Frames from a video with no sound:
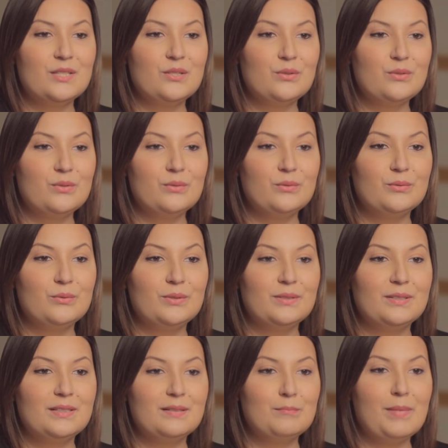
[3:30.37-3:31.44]
to
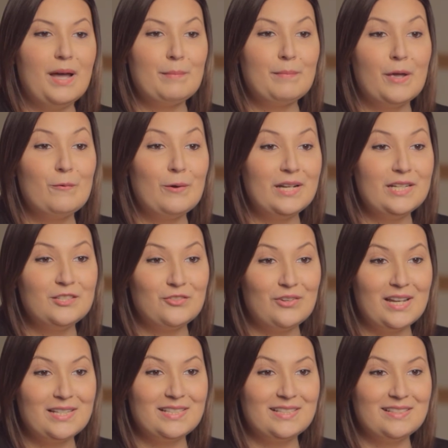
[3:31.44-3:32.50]
buy my wedding
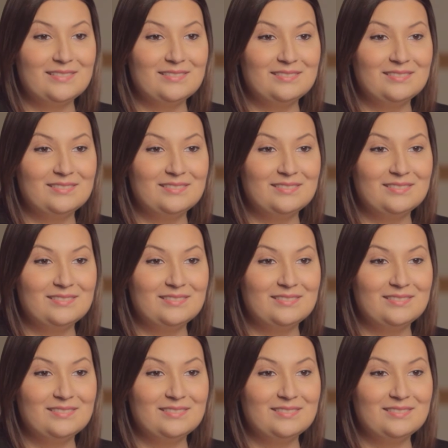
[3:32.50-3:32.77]
dress.